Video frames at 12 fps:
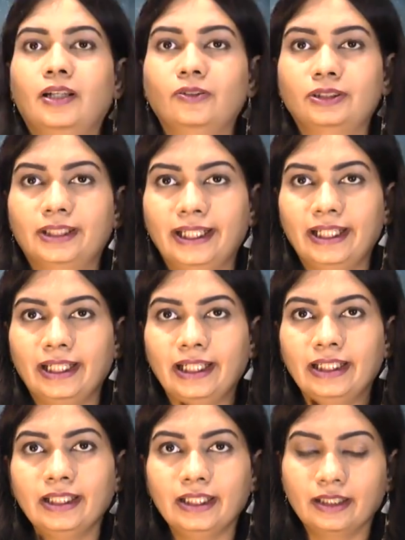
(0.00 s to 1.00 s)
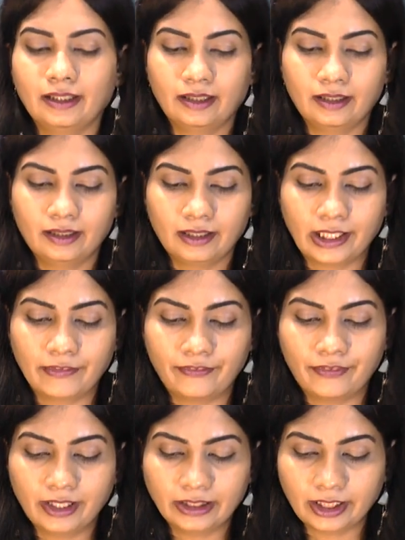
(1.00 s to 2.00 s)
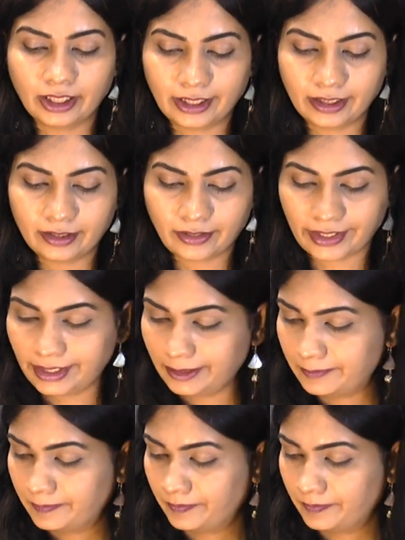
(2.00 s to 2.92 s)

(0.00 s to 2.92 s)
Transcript: Now take any refrigerator tray